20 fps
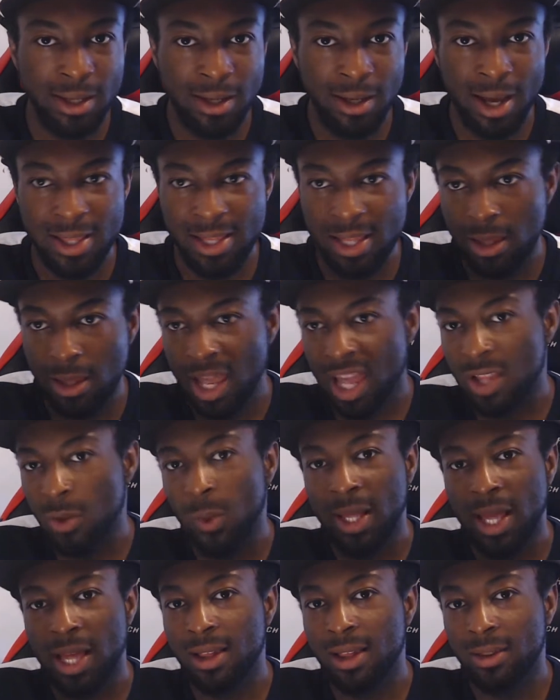and then anyone
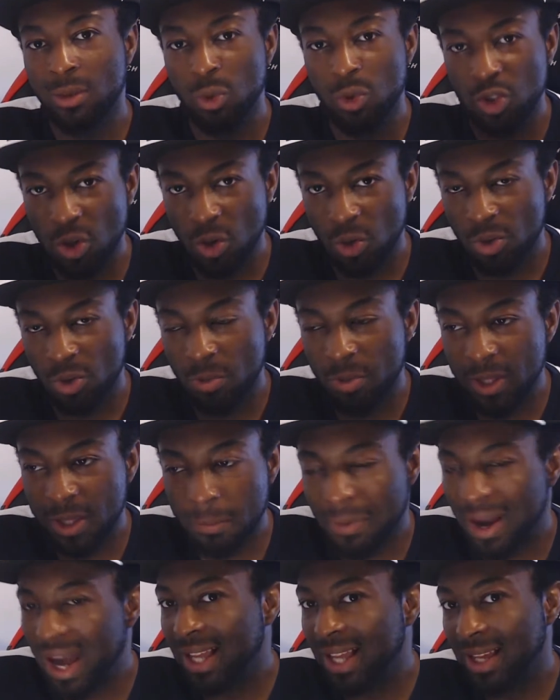else who chose to be the
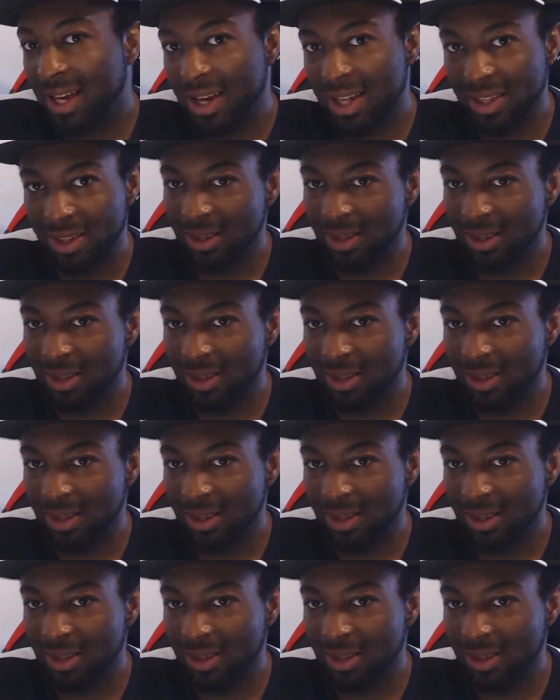bad guys,